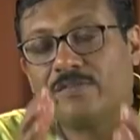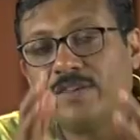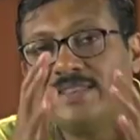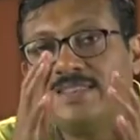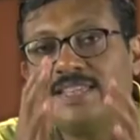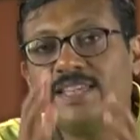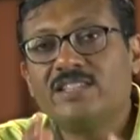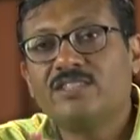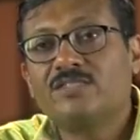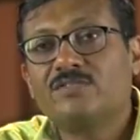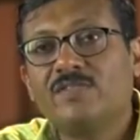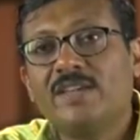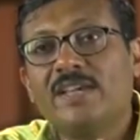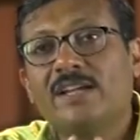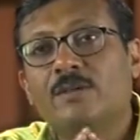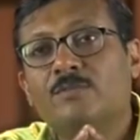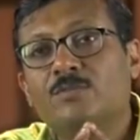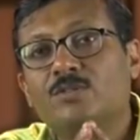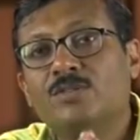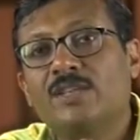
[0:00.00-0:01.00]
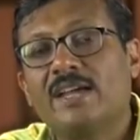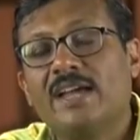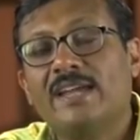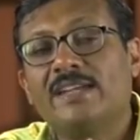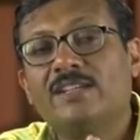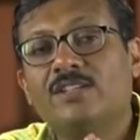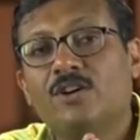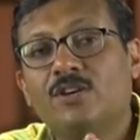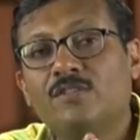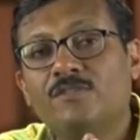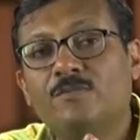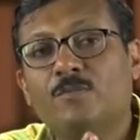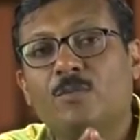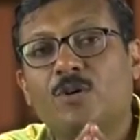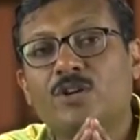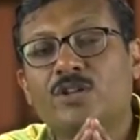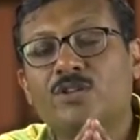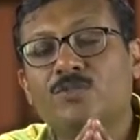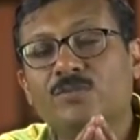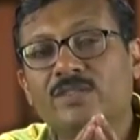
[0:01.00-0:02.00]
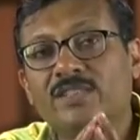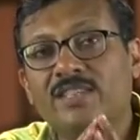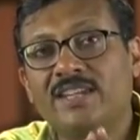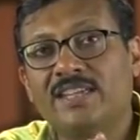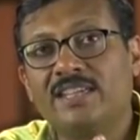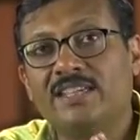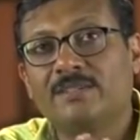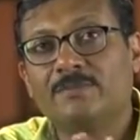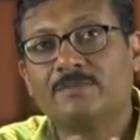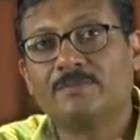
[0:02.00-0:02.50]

With this, we come to the end of Module 3.